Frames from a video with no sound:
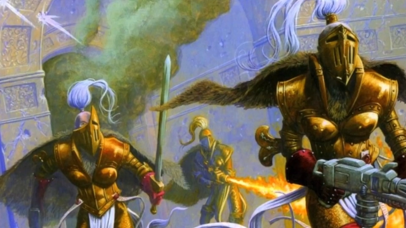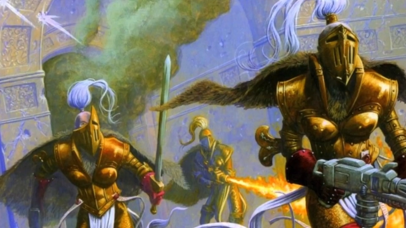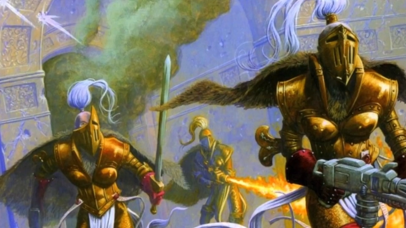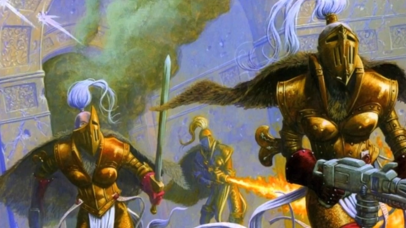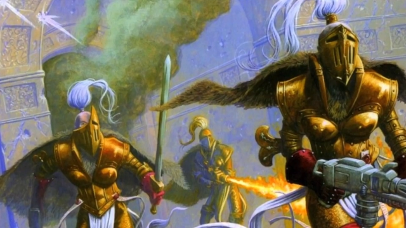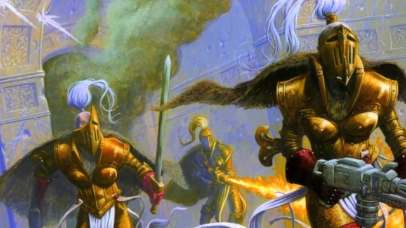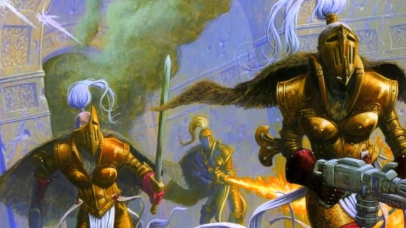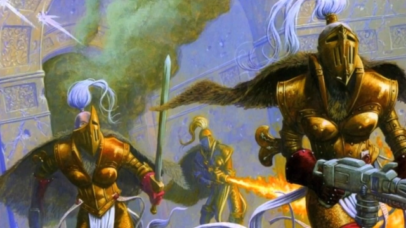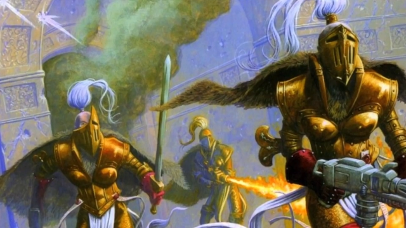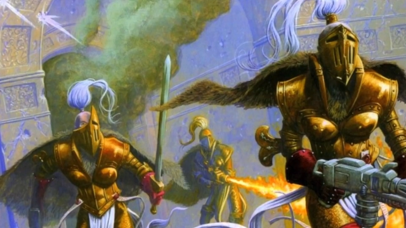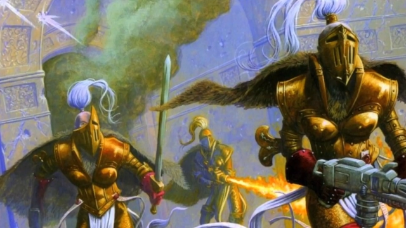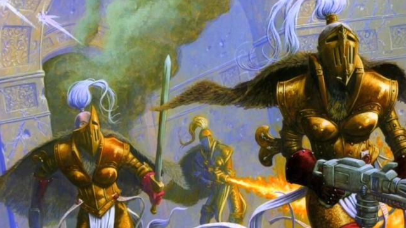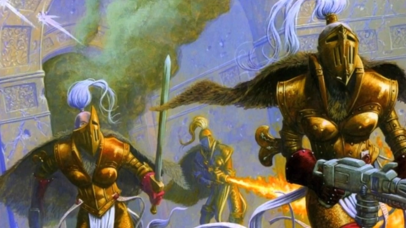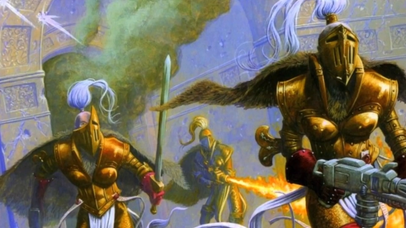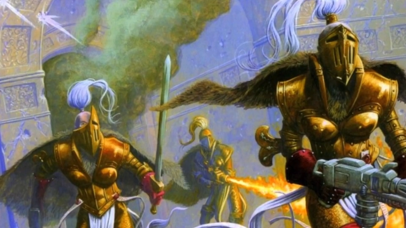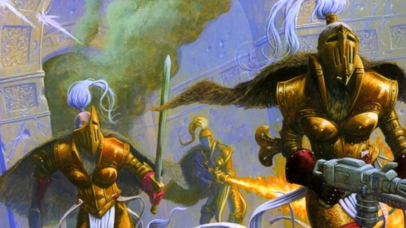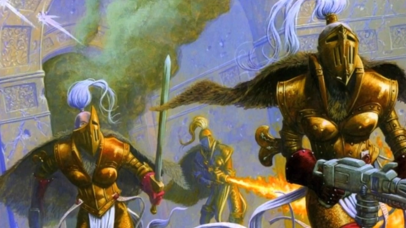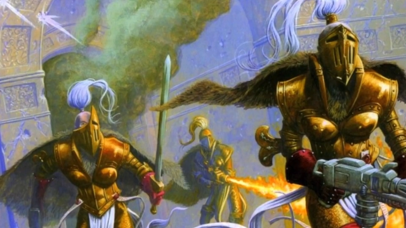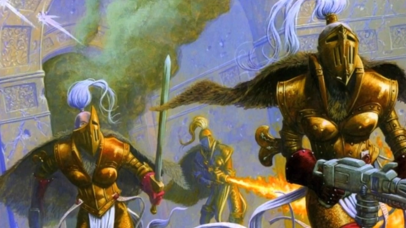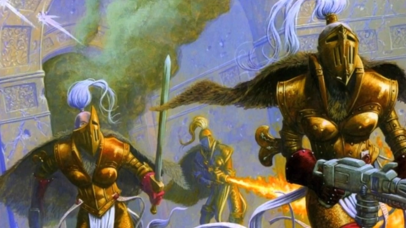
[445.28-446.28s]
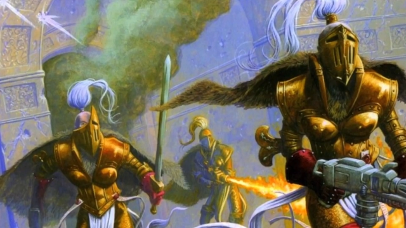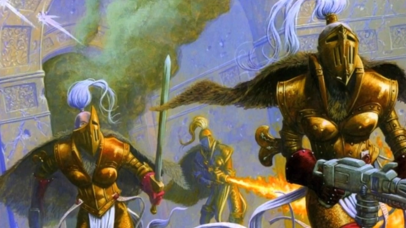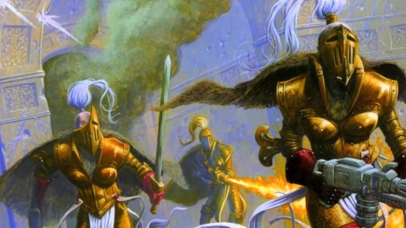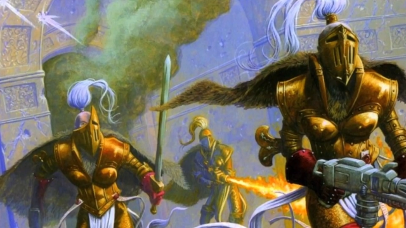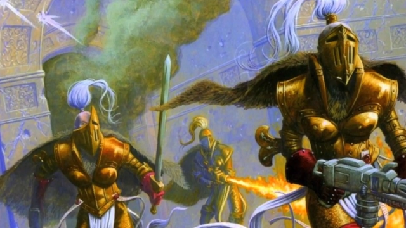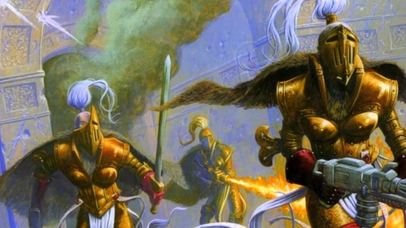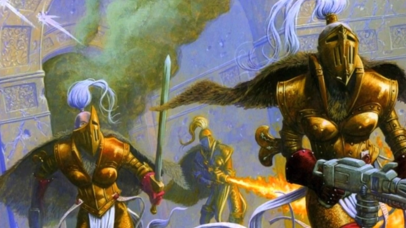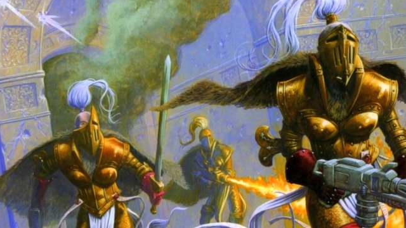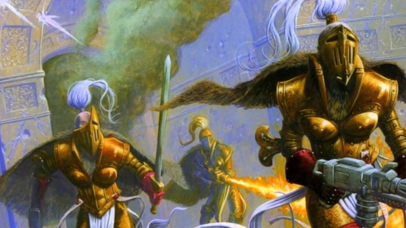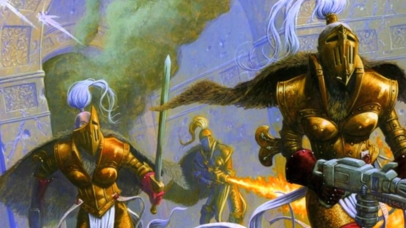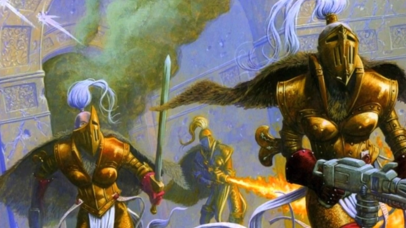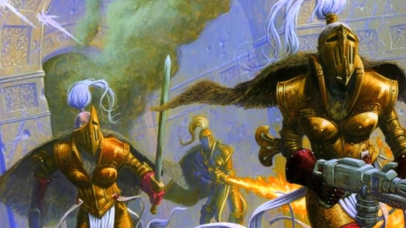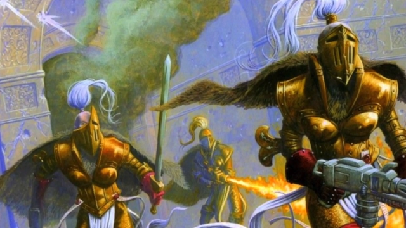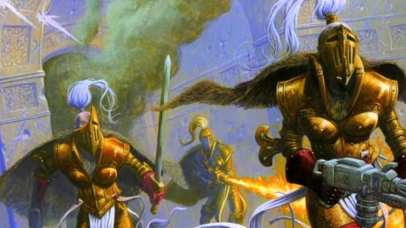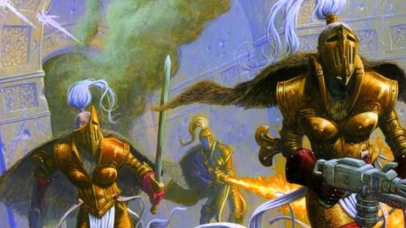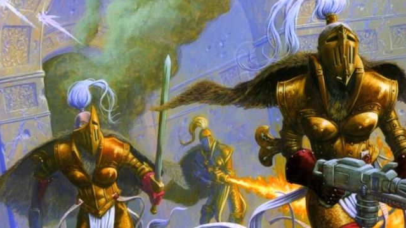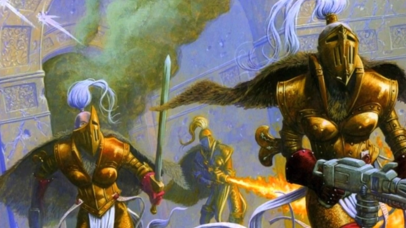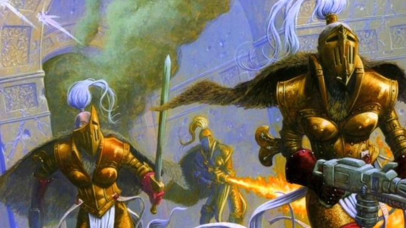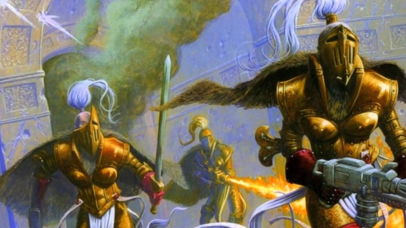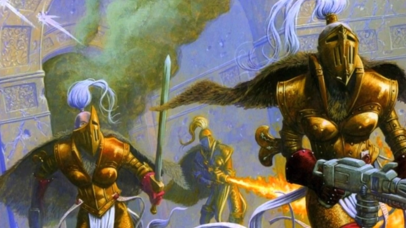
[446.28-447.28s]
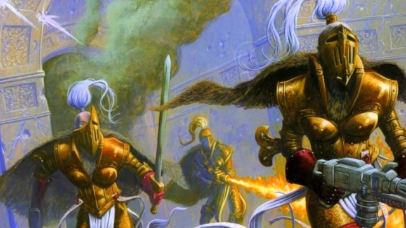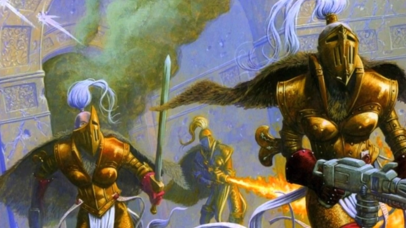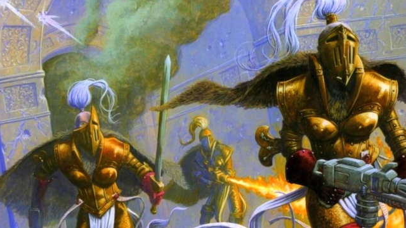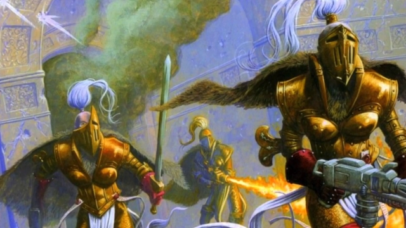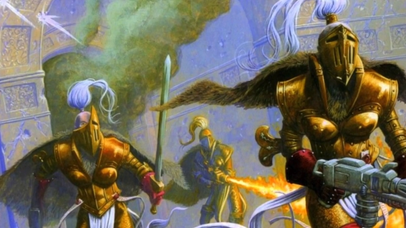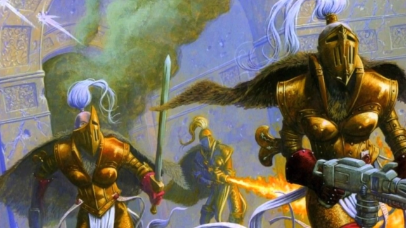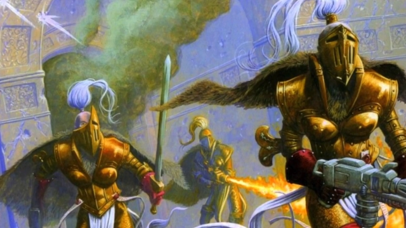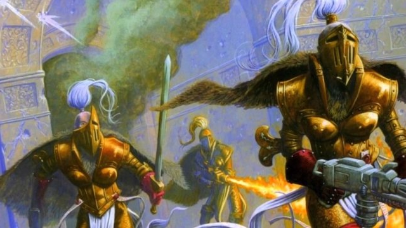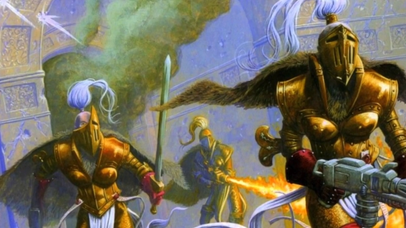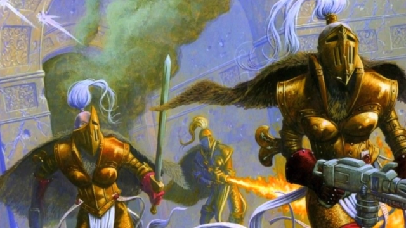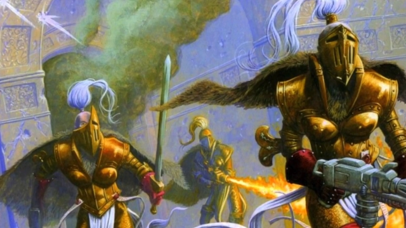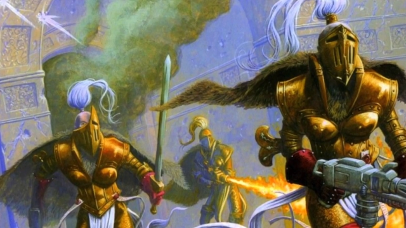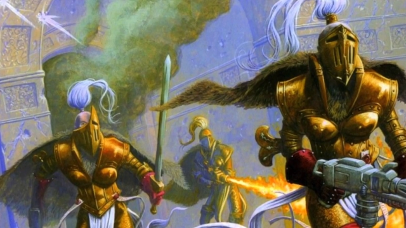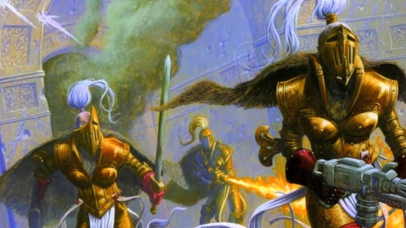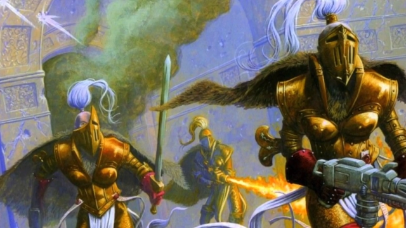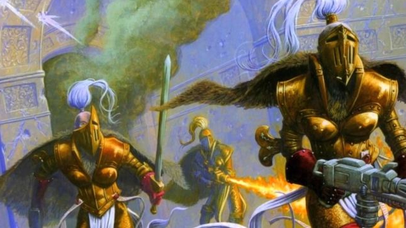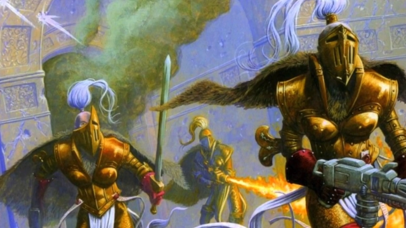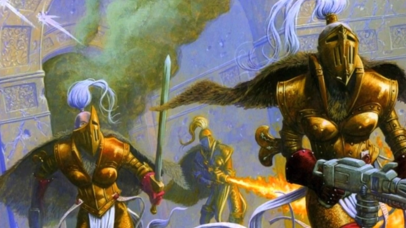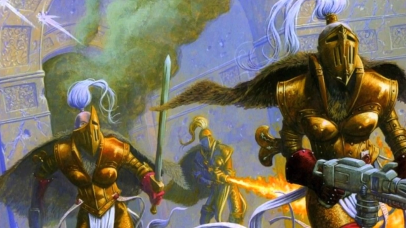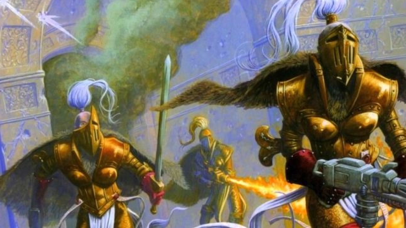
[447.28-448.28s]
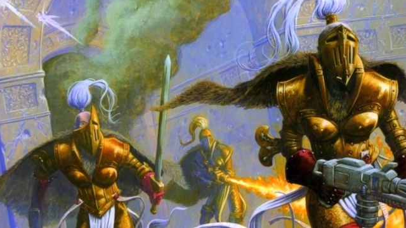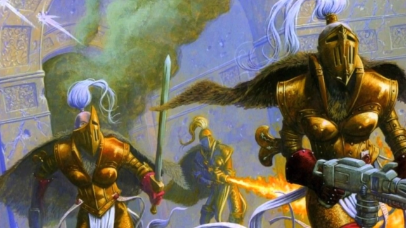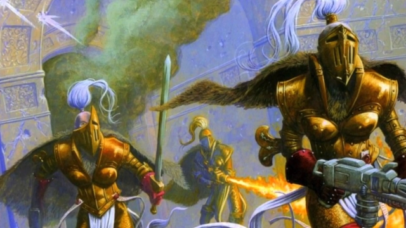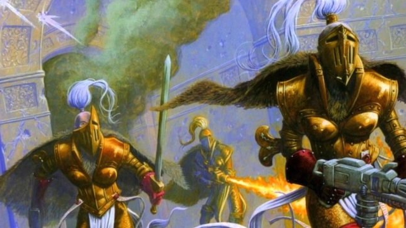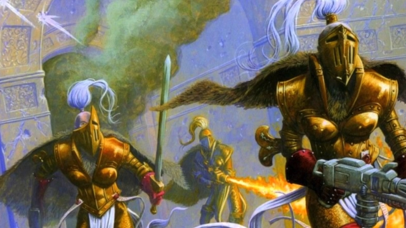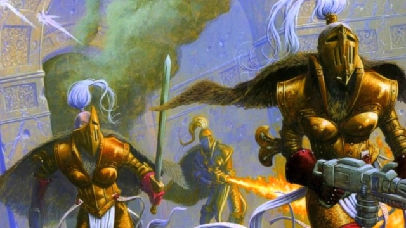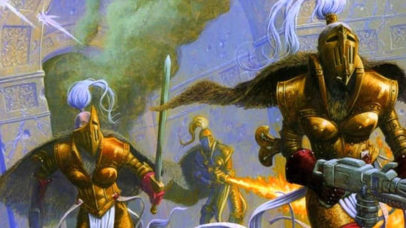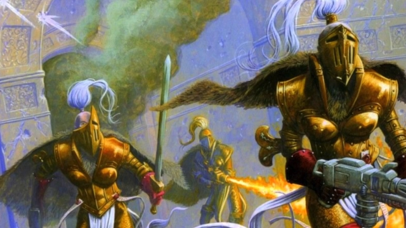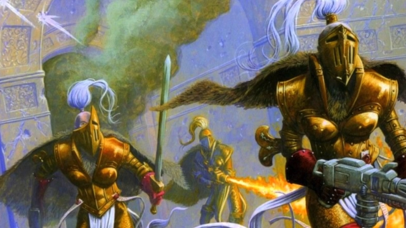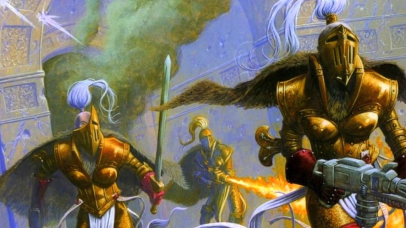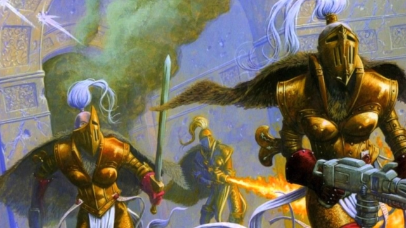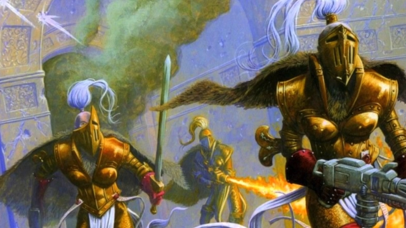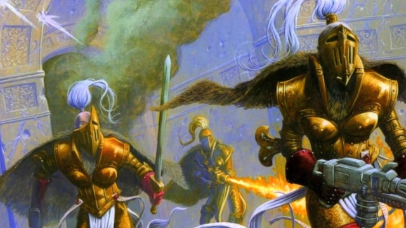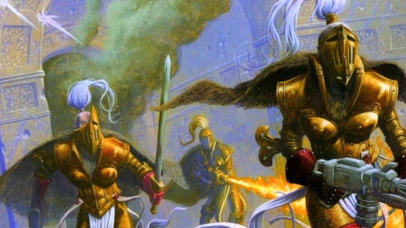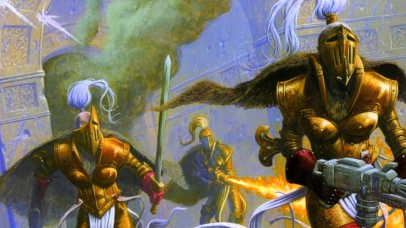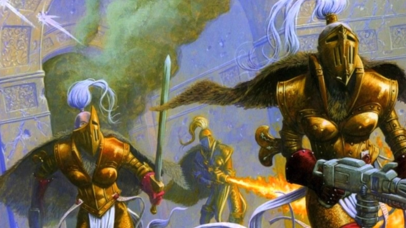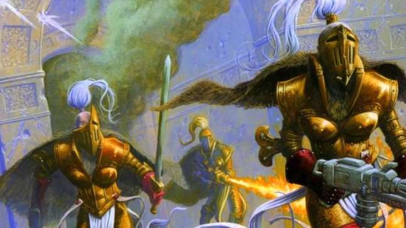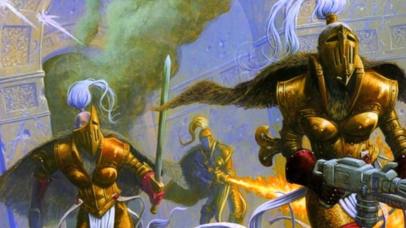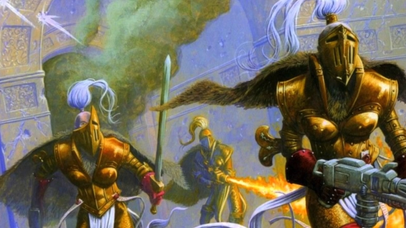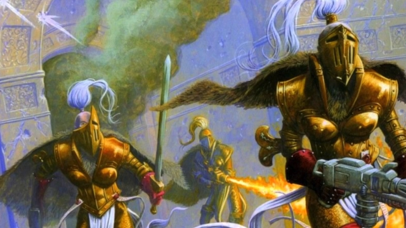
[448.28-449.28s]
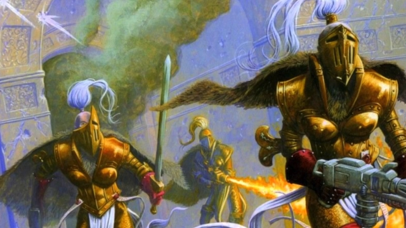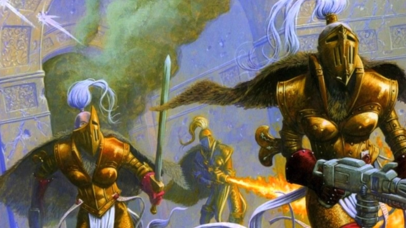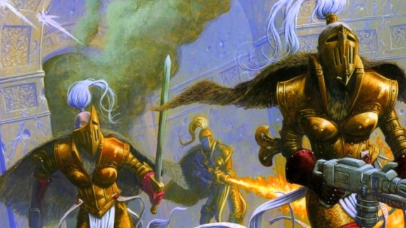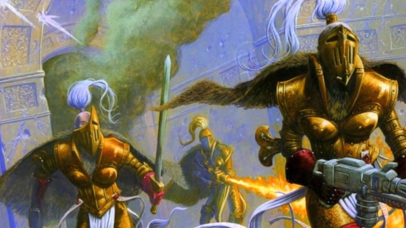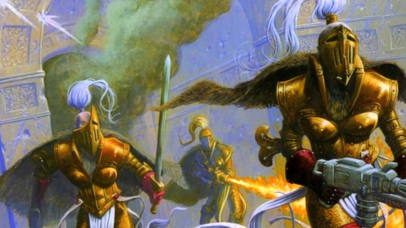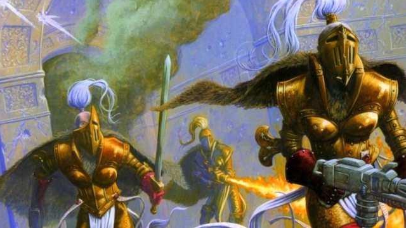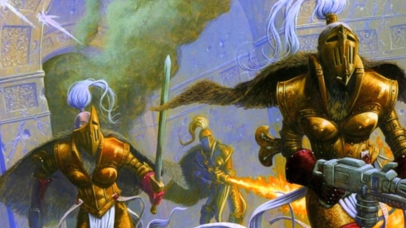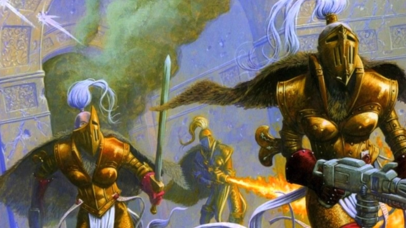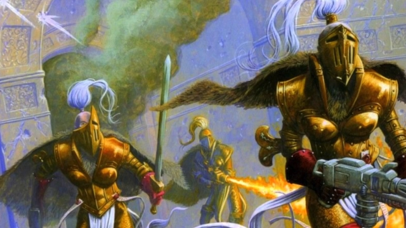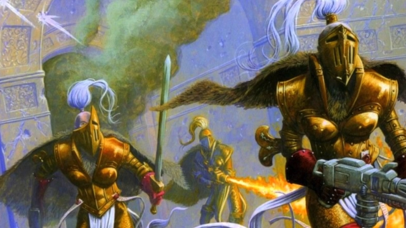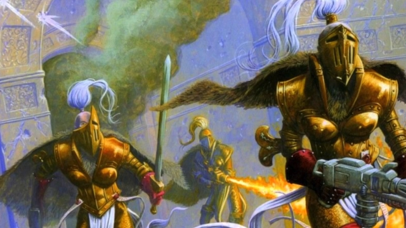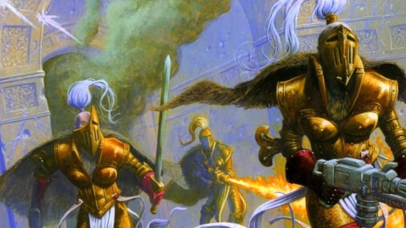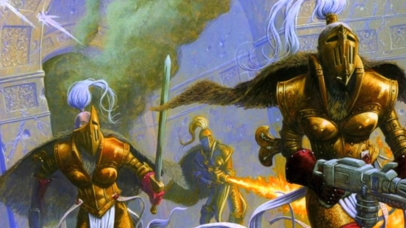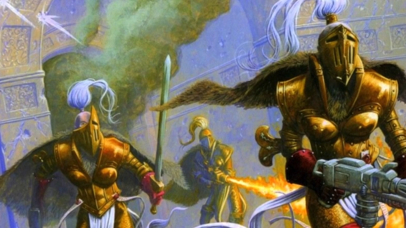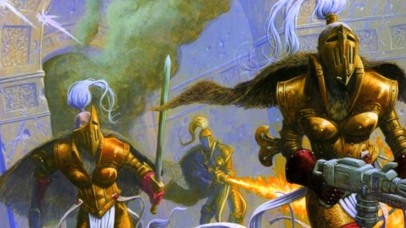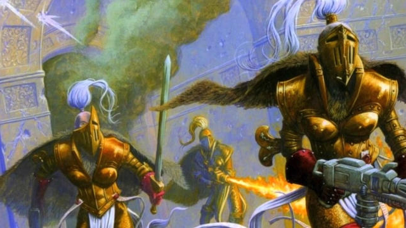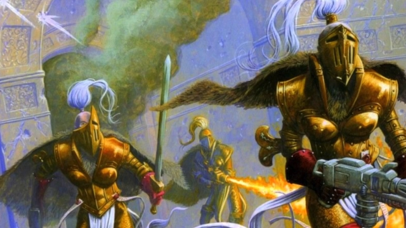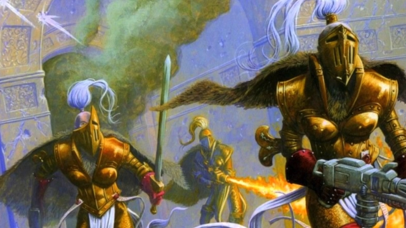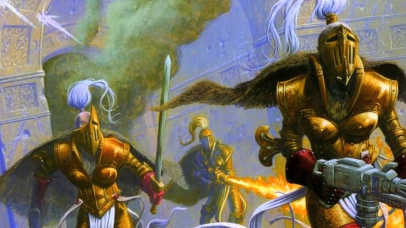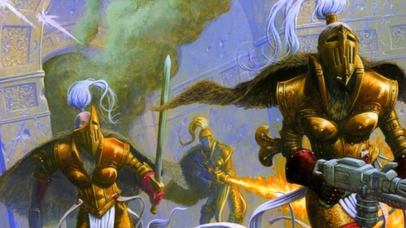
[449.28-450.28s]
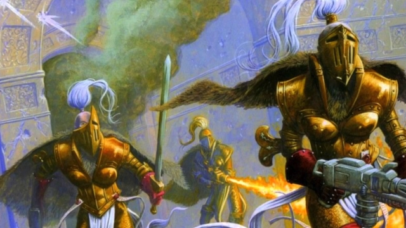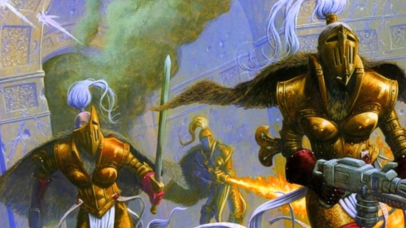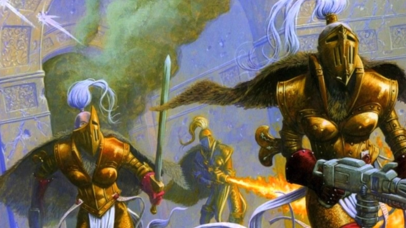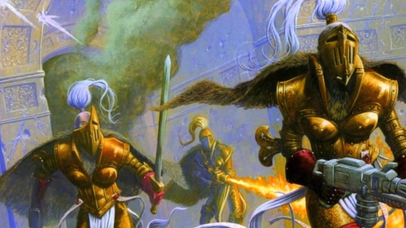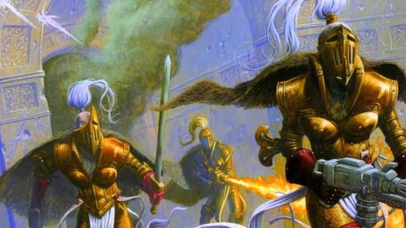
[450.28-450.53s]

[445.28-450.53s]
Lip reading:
[unreadable: no face in view]